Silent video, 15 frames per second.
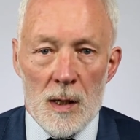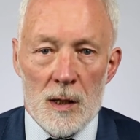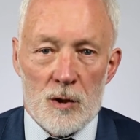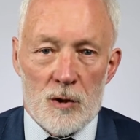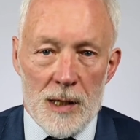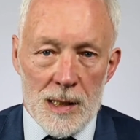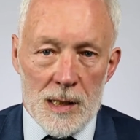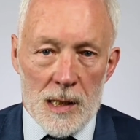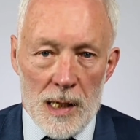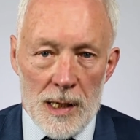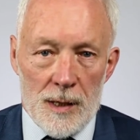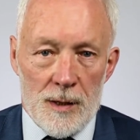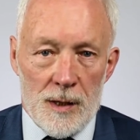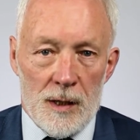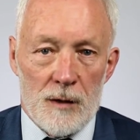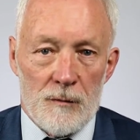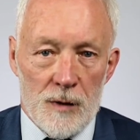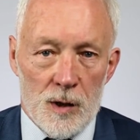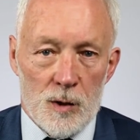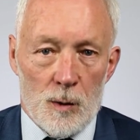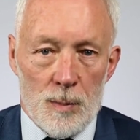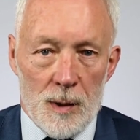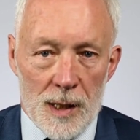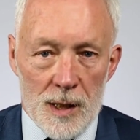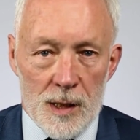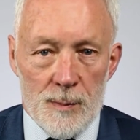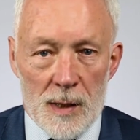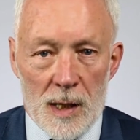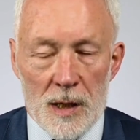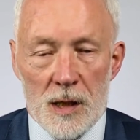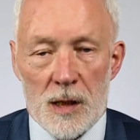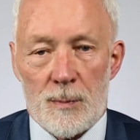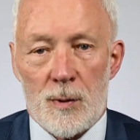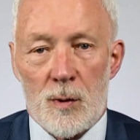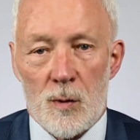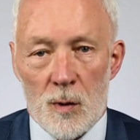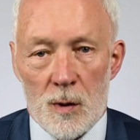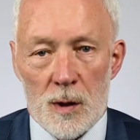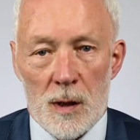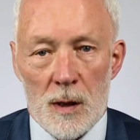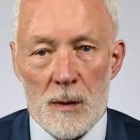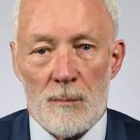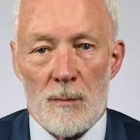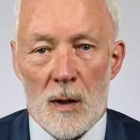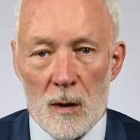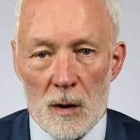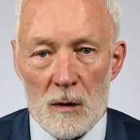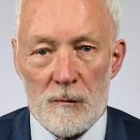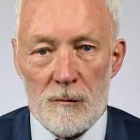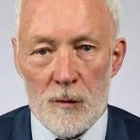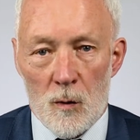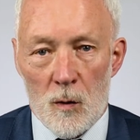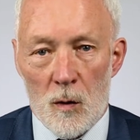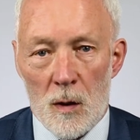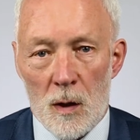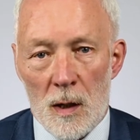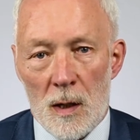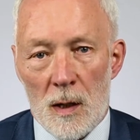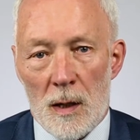translate the individual placement and support model for